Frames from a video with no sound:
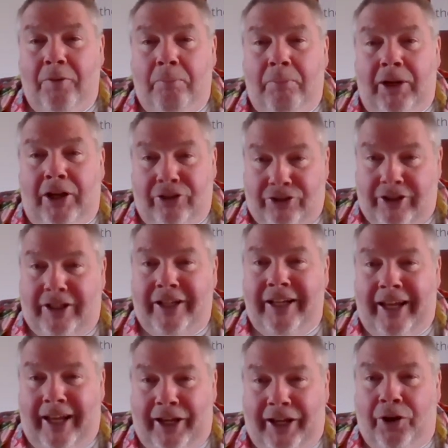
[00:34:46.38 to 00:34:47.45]
because it can
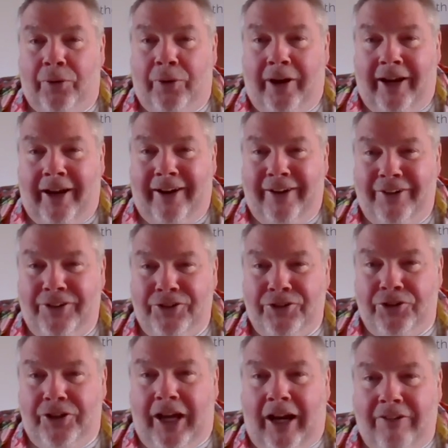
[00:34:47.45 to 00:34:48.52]
hit you quite hard. So
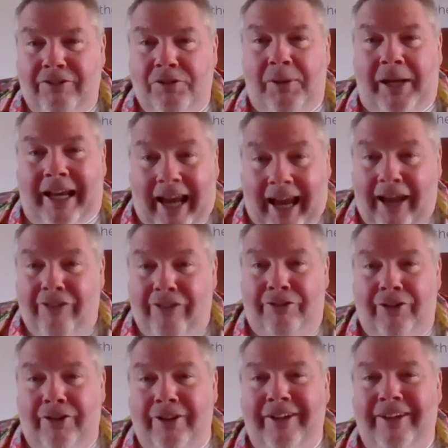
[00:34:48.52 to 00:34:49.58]
you have to be
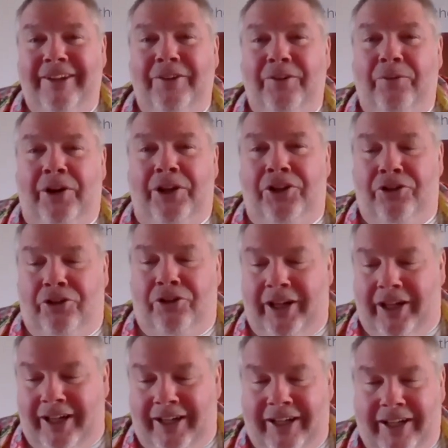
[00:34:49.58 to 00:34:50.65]
careful when you're
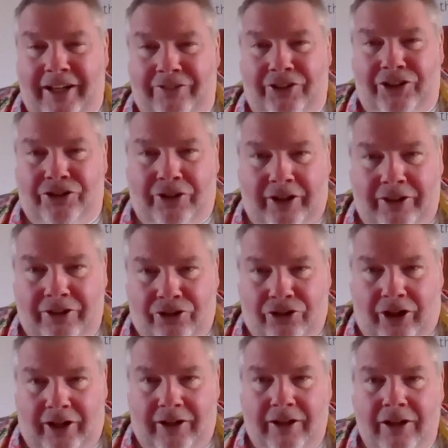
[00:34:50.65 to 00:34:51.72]
drinking your Navy strength
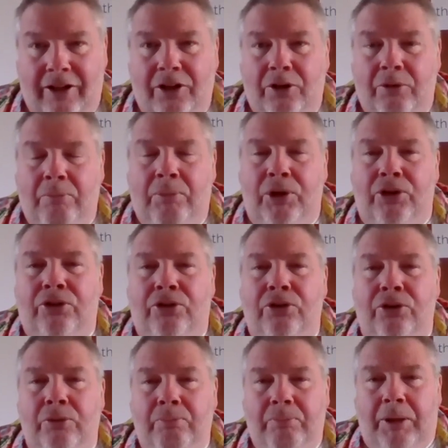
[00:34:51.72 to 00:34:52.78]
gin, but
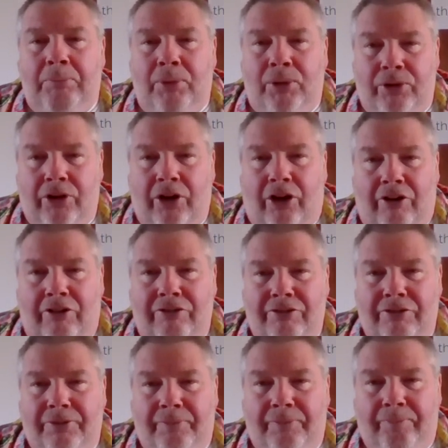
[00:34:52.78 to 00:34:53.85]
don't be put off.
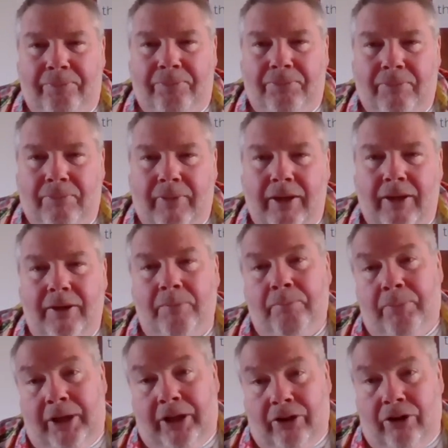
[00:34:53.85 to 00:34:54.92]

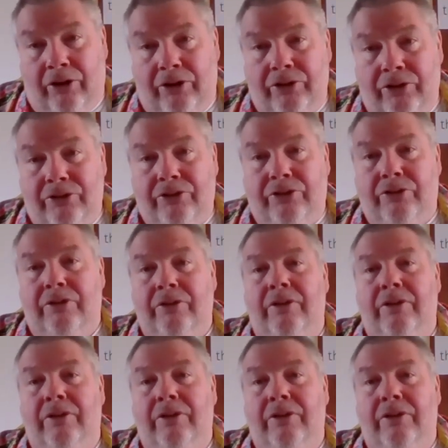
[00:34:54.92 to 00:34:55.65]
because